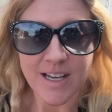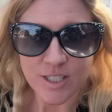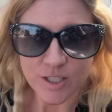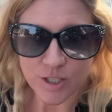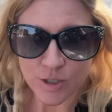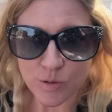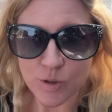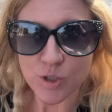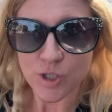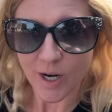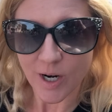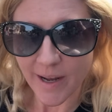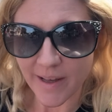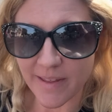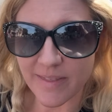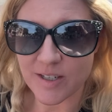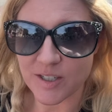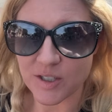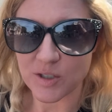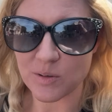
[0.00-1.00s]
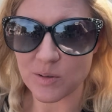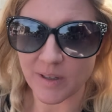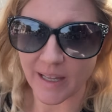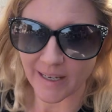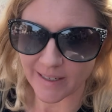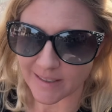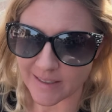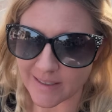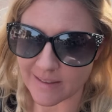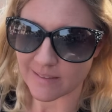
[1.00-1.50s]
to try the new
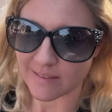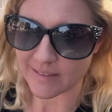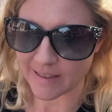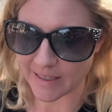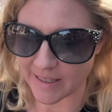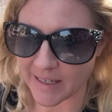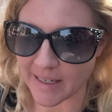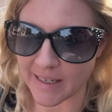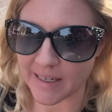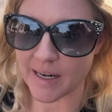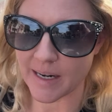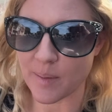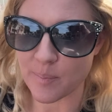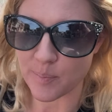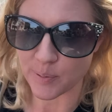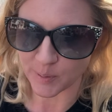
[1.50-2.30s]
Lightning Lane